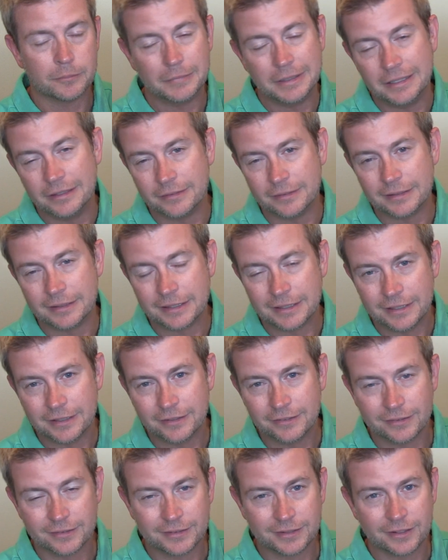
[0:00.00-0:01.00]
amazing.
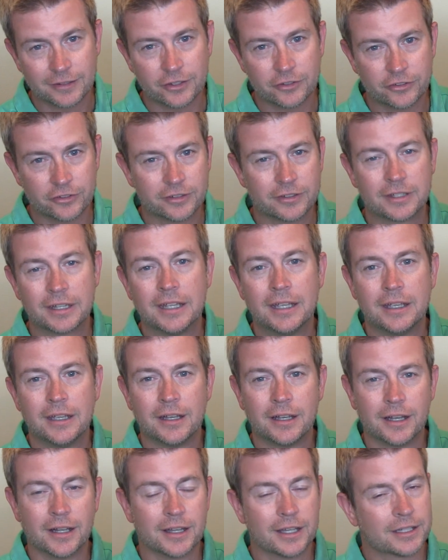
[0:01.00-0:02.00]
It is intelligent.
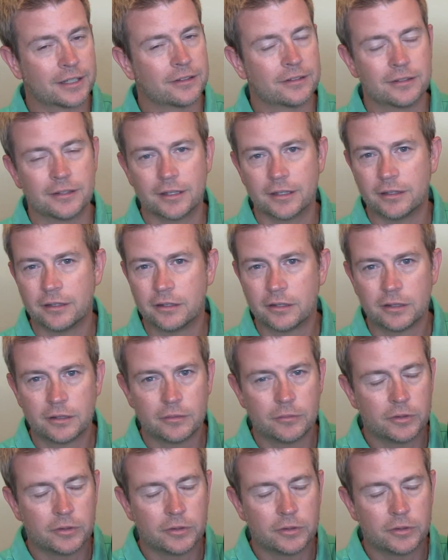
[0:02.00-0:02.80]
Uh, like I said,